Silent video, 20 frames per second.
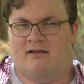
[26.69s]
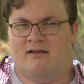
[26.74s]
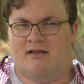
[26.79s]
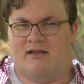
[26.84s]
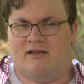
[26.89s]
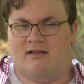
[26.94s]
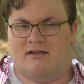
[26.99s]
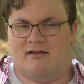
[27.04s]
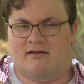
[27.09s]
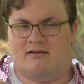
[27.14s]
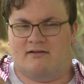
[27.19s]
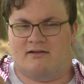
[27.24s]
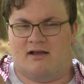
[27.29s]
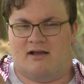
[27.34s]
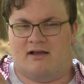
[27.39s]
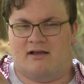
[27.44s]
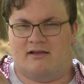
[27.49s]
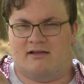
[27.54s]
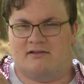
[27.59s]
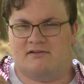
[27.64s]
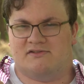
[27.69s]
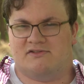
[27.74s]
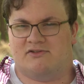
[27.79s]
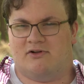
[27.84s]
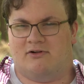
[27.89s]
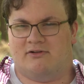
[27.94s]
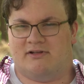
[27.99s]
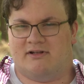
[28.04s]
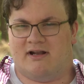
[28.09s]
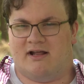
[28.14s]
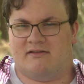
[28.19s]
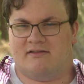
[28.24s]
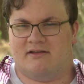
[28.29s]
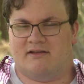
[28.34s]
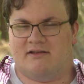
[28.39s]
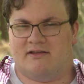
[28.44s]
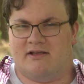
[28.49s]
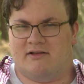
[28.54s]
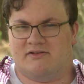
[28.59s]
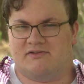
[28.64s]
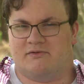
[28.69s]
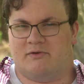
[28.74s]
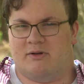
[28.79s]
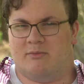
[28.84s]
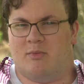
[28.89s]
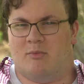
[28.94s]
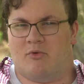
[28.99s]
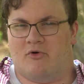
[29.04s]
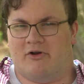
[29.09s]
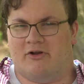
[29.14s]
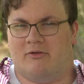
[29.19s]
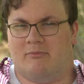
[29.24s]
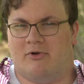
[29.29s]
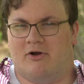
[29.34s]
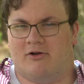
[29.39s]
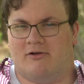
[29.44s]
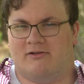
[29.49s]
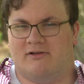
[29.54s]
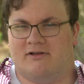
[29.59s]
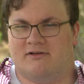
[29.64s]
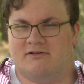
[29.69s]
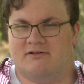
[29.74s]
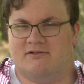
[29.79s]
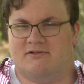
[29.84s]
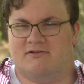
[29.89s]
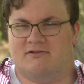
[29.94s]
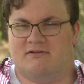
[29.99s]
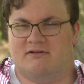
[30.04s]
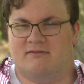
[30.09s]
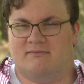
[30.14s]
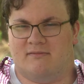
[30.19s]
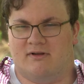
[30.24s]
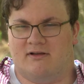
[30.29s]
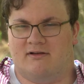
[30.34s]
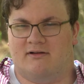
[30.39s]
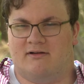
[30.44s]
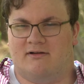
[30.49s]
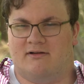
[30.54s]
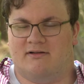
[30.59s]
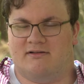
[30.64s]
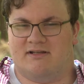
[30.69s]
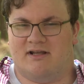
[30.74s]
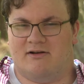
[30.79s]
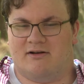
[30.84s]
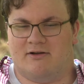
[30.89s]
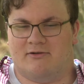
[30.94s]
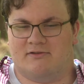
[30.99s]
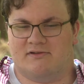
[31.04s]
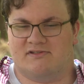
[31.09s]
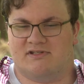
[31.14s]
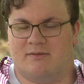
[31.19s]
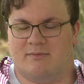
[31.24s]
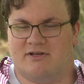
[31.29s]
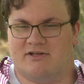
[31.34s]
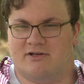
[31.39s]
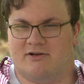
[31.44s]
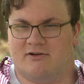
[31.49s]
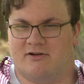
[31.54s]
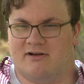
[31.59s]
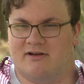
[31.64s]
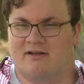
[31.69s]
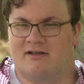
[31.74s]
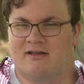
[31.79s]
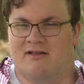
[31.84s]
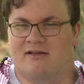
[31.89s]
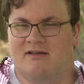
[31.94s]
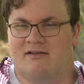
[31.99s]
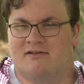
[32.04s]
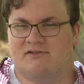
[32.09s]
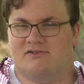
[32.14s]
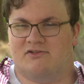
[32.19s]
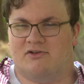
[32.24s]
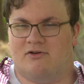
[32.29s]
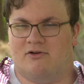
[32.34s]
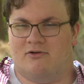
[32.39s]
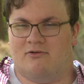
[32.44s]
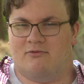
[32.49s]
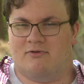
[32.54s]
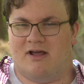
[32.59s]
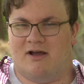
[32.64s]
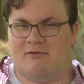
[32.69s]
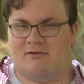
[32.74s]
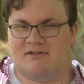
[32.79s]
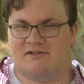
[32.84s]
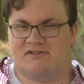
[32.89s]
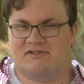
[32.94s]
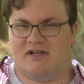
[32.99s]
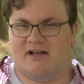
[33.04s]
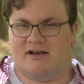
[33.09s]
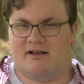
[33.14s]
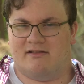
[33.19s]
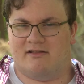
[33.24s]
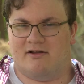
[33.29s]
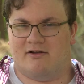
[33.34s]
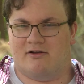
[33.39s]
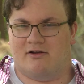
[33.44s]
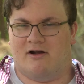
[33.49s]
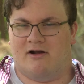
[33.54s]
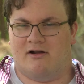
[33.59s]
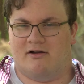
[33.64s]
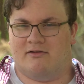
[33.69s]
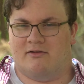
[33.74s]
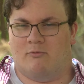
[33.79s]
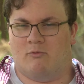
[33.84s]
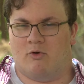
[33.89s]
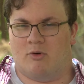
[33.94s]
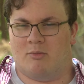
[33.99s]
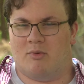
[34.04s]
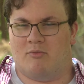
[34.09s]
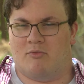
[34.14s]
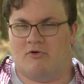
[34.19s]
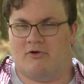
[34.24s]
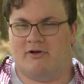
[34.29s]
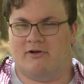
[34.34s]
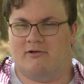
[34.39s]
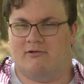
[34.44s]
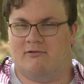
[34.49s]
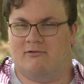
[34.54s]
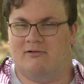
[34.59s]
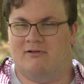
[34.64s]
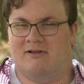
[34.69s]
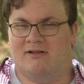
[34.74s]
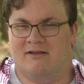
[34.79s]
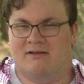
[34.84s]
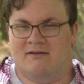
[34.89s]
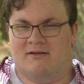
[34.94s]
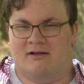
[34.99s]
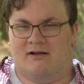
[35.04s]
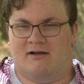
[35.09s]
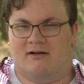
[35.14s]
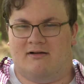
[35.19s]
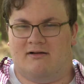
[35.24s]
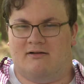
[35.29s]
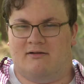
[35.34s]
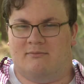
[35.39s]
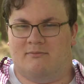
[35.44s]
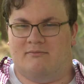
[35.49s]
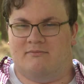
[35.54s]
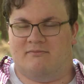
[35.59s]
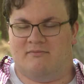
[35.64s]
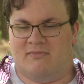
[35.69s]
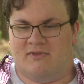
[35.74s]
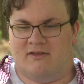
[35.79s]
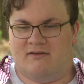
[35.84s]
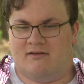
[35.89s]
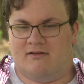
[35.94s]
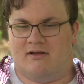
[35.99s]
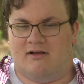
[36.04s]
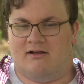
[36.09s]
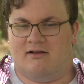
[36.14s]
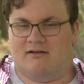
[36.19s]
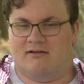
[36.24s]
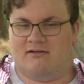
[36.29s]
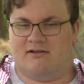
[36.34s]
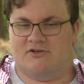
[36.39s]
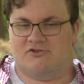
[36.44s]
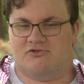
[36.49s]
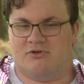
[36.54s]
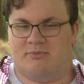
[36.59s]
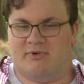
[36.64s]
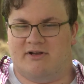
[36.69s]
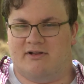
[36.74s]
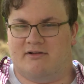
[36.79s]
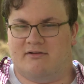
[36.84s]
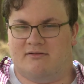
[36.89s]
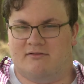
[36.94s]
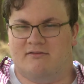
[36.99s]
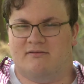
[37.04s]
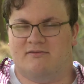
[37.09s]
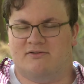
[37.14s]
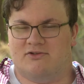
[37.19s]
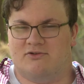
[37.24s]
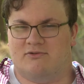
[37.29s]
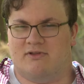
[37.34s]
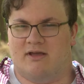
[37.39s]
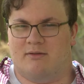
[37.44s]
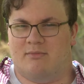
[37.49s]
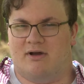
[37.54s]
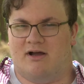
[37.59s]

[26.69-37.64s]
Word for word: and I installed it at the Gales Ferry Memorial Parklet uh, down near the cemetery. So now it's standing there on the war memorial, um, uh, contributing to that